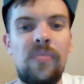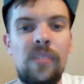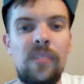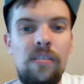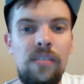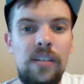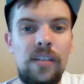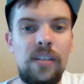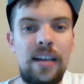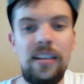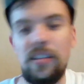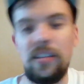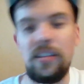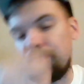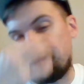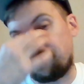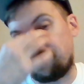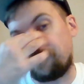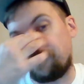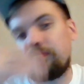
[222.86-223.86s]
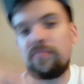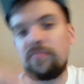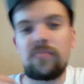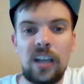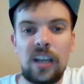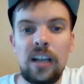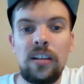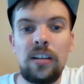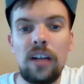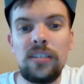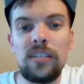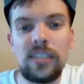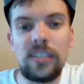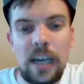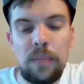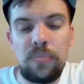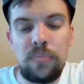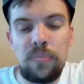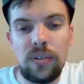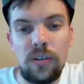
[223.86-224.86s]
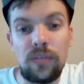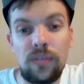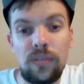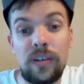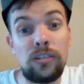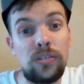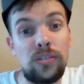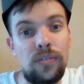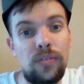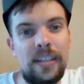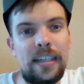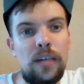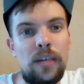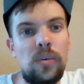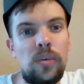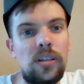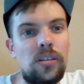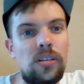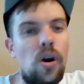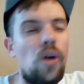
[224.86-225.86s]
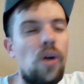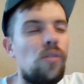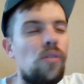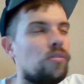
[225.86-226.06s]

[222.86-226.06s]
Then the other type of counter event that I want to go over